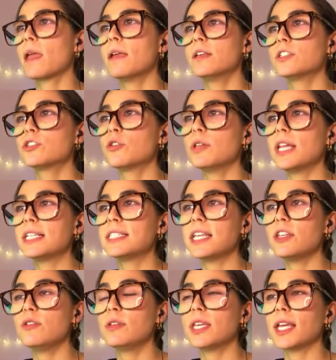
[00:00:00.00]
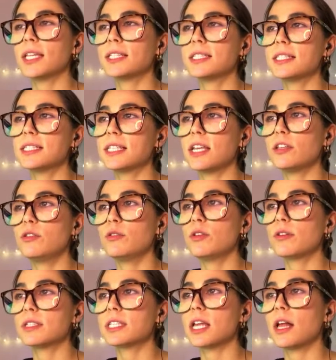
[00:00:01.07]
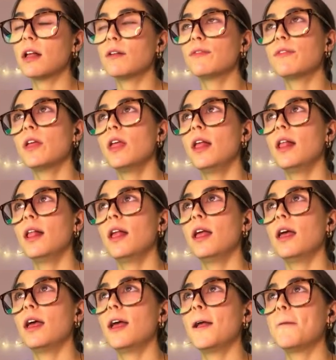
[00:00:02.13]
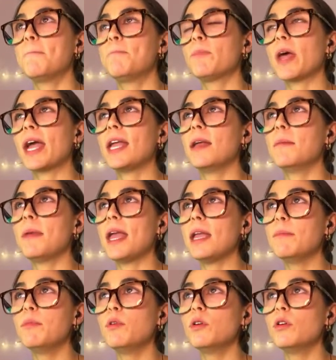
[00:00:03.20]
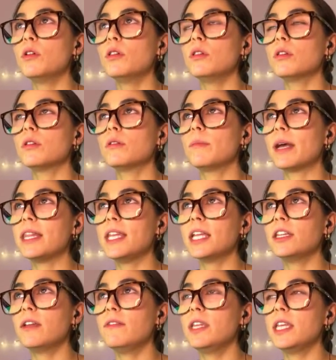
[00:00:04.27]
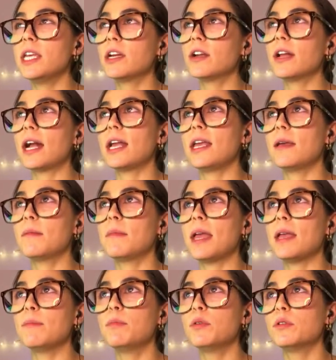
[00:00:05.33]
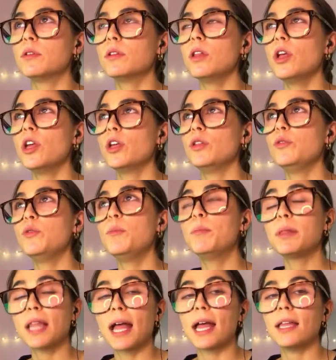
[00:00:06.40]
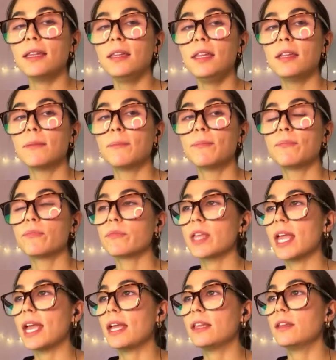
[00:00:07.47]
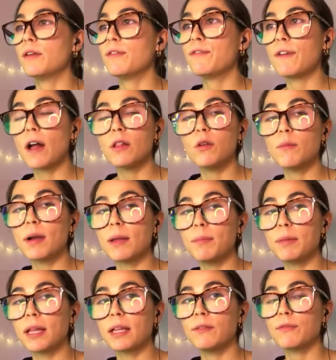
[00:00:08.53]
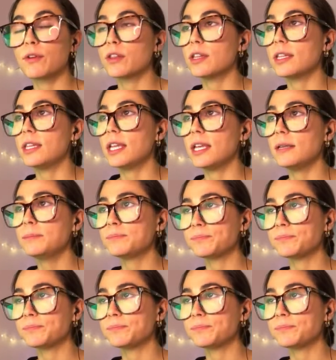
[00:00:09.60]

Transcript: So let's say you can say to yourself, I am able, by the end of the year, I am able to plan and follow my plan for the day